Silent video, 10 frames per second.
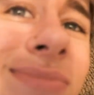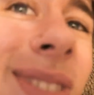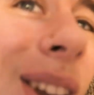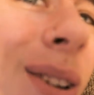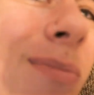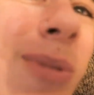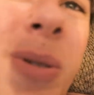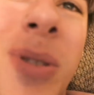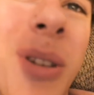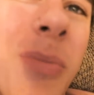No,
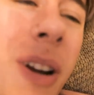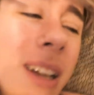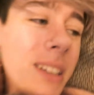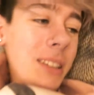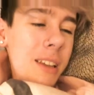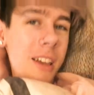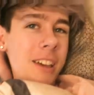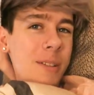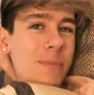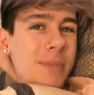no one's surprised.
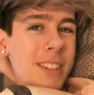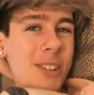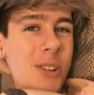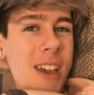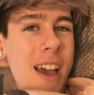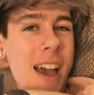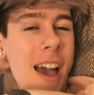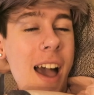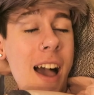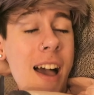Um, so yeah,
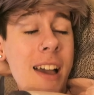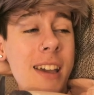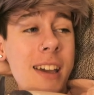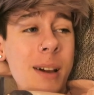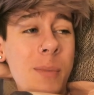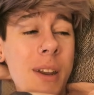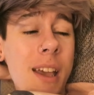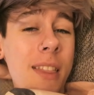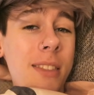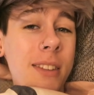I am going
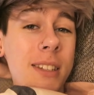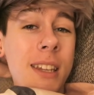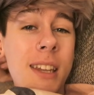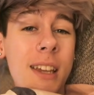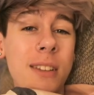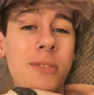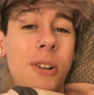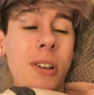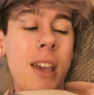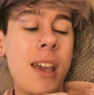to end today's
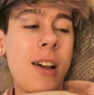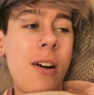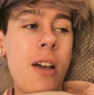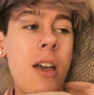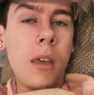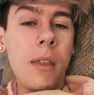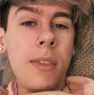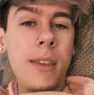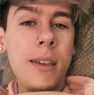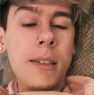vlog here.
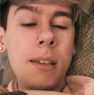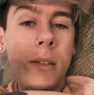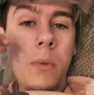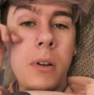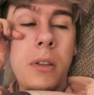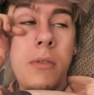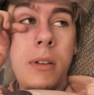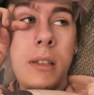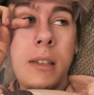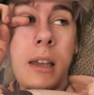This is one of the
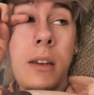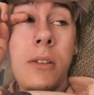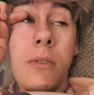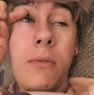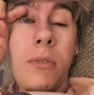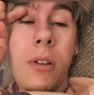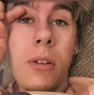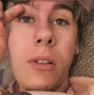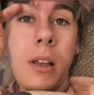reasons I don't vlog